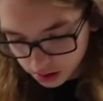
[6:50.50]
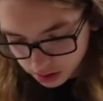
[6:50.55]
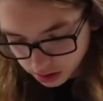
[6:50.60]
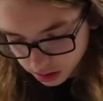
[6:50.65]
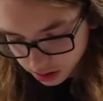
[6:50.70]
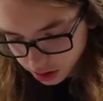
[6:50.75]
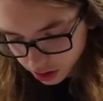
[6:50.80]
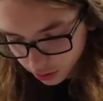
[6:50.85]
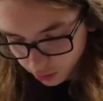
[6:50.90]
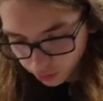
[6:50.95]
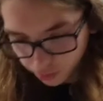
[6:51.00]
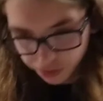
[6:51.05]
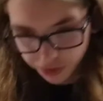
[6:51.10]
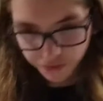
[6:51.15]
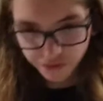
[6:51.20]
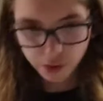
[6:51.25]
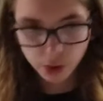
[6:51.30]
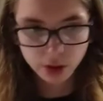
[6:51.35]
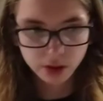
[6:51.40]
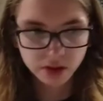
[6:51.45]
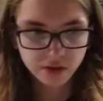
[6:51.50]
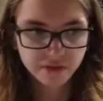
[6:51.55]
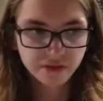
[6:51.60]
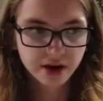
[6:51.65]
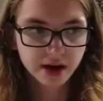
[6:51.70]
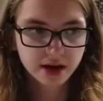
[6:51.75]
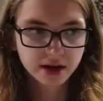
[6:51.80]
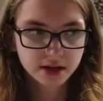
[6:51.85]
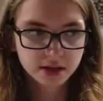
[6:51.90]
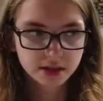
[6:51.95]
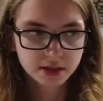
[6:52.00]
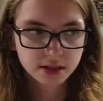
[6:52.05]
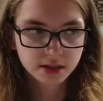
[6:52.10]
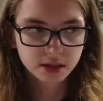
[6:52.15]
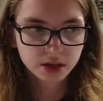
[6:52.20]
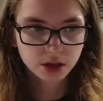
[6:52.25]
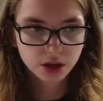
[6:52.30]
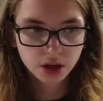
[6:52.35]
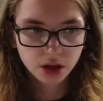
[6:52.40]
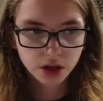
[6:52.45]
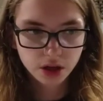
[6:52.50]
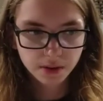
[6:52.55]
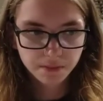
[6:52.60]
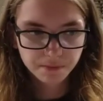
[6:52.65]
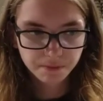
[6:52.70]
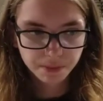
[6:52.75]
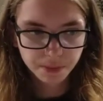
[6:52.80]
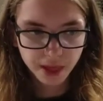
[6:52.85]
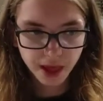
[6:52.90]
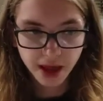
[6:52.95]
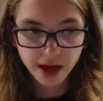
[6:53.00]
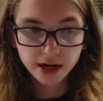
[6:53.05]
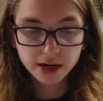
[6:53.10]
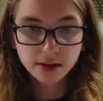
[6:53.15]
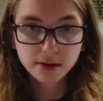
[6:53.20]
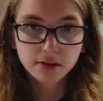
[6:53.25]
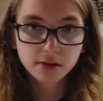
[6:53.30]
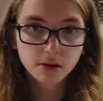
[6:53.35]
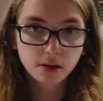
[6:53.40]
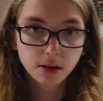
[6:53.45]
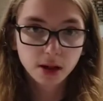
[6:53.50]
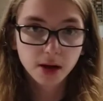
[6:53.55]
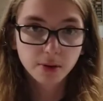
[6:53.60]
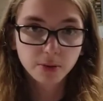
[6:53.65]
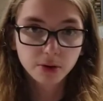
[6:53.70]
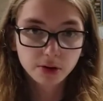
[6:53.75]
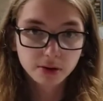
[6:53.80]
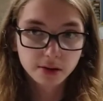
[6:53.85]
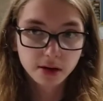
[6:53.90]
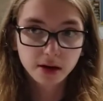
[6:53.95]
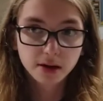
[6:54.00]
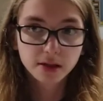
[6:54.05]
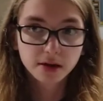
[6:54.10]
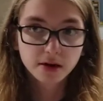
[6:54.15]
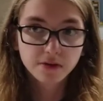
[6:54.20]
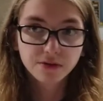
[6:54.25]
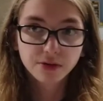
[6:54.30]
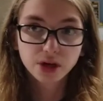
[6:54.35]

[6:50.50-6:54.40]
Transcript: you know, the force effect, and it's a lot more sensitive,